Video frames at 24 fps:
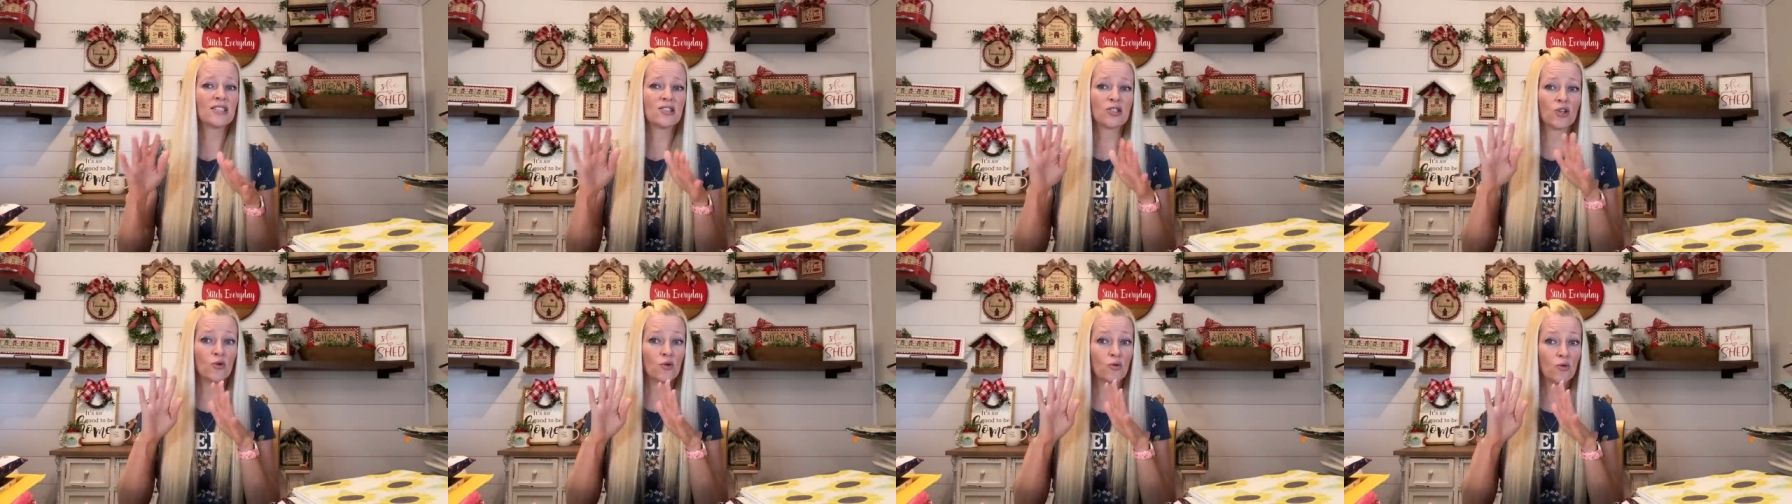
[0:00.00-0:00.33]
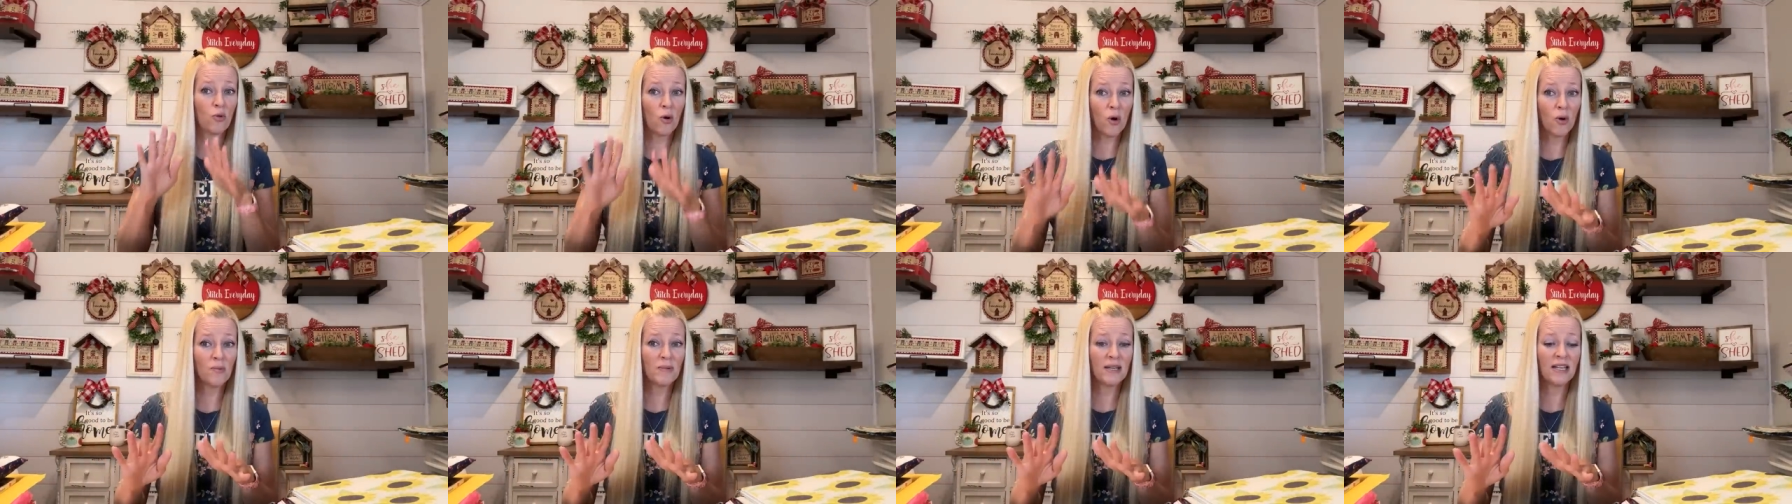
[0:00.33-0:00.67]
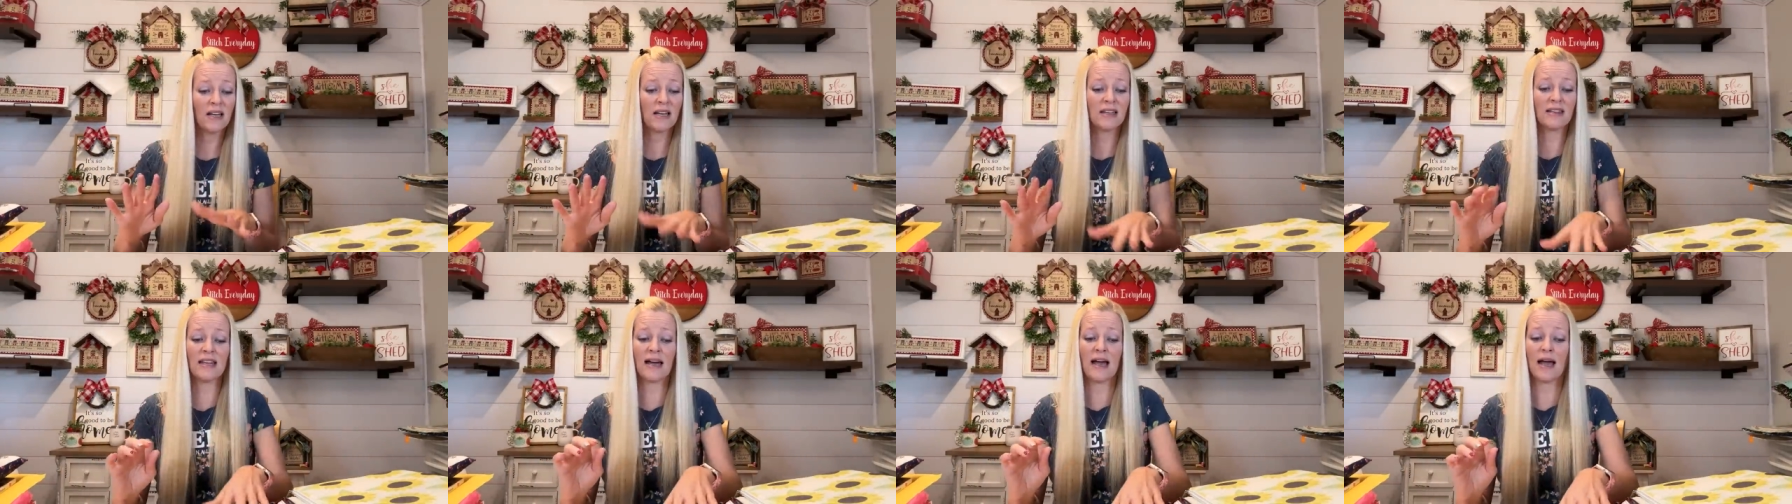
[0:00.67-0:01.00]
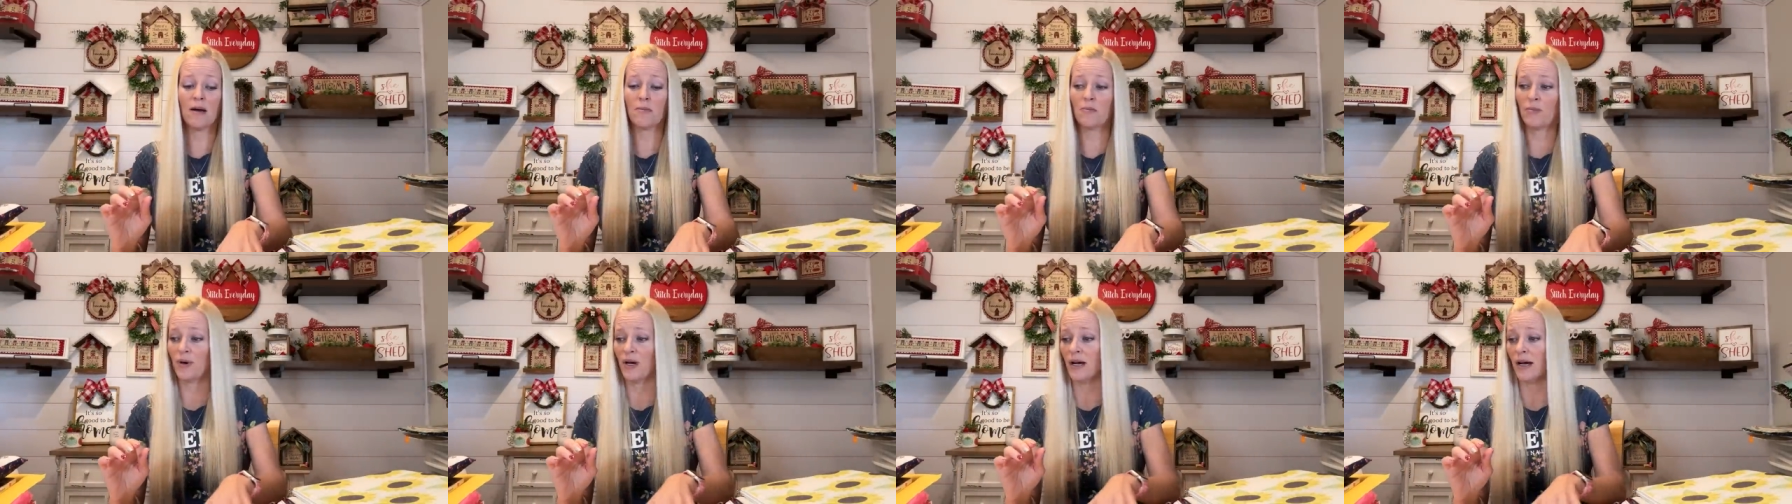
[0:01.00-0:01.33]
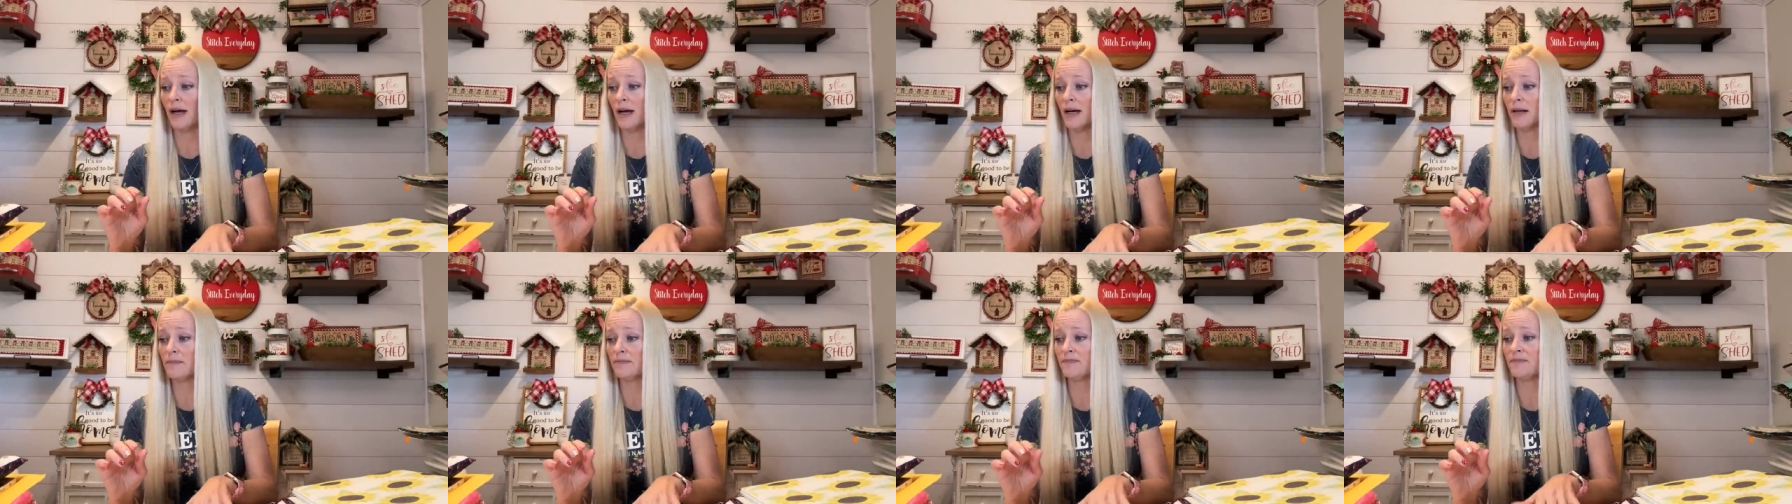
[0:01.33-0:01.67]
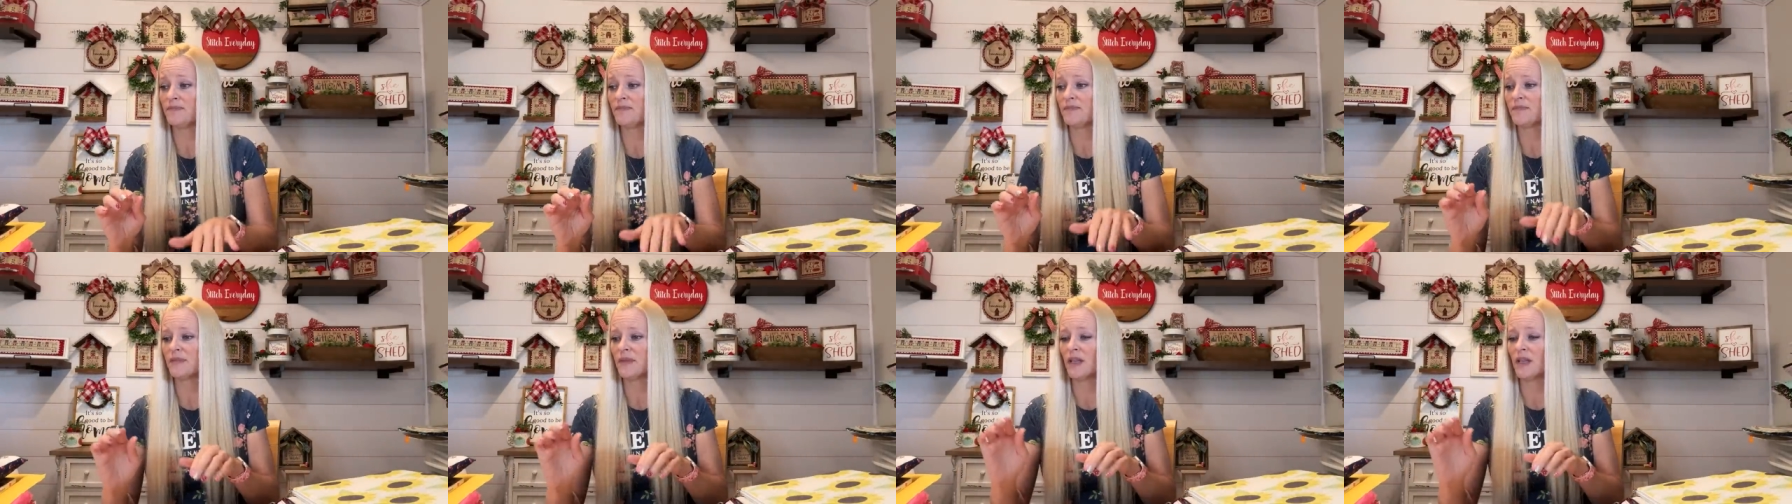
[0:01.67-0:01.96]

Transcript: Don't quote me on that, but um,